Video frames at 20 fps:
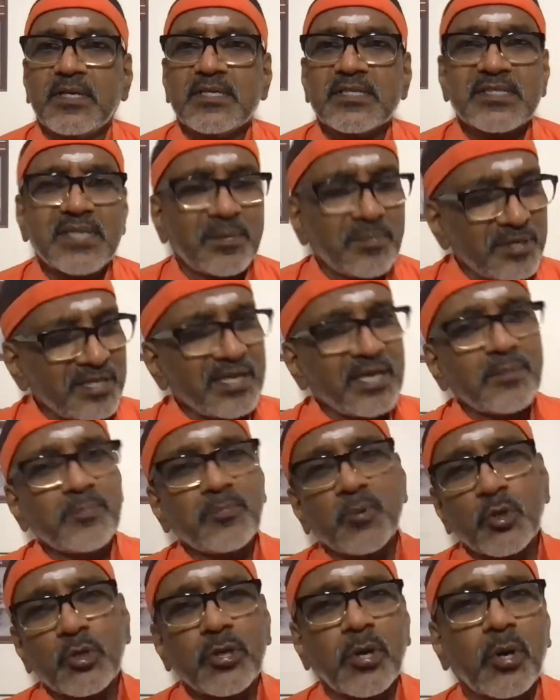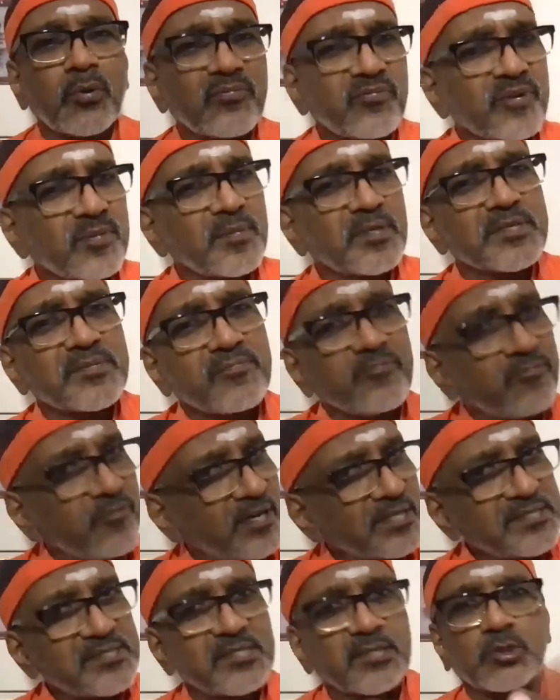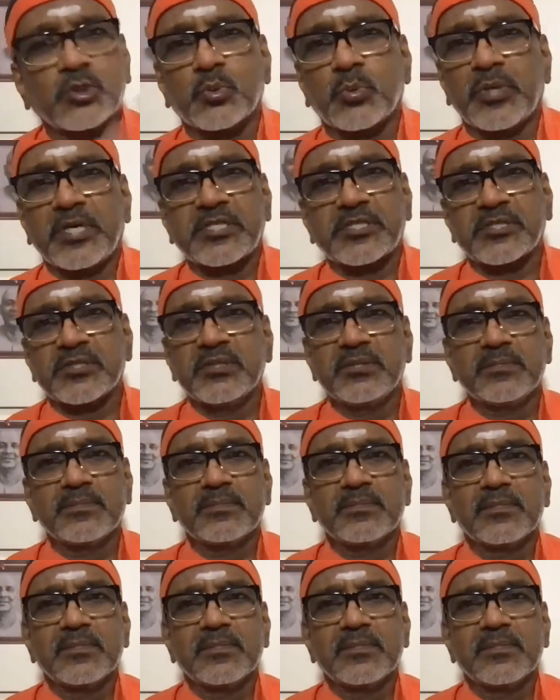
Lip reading: Somebody can pull you out from one situation.